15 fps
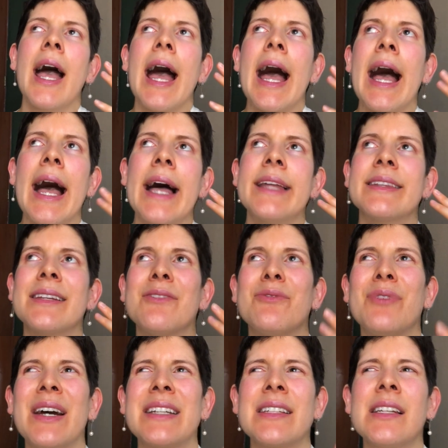And then
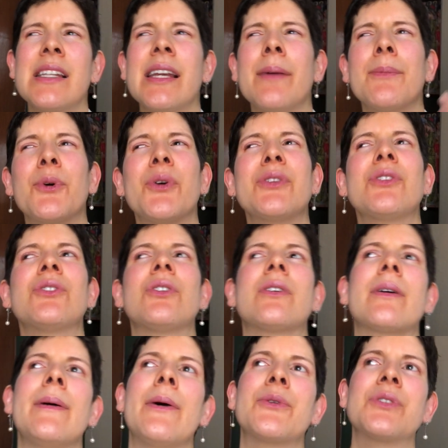finally, I'm going to talk
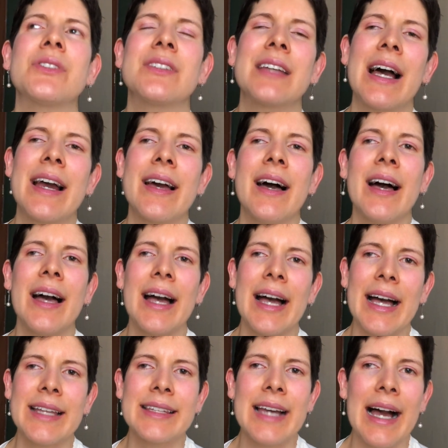about Sarah
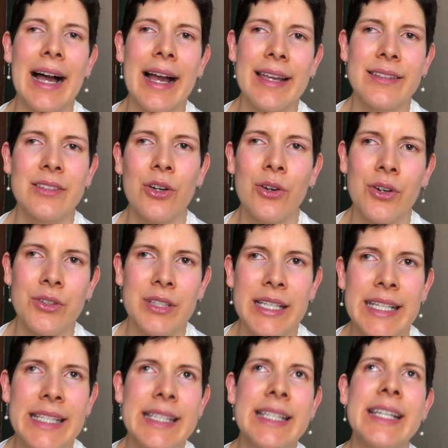at Eyes on
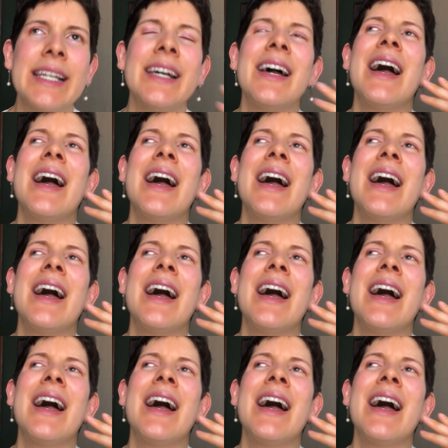Indie.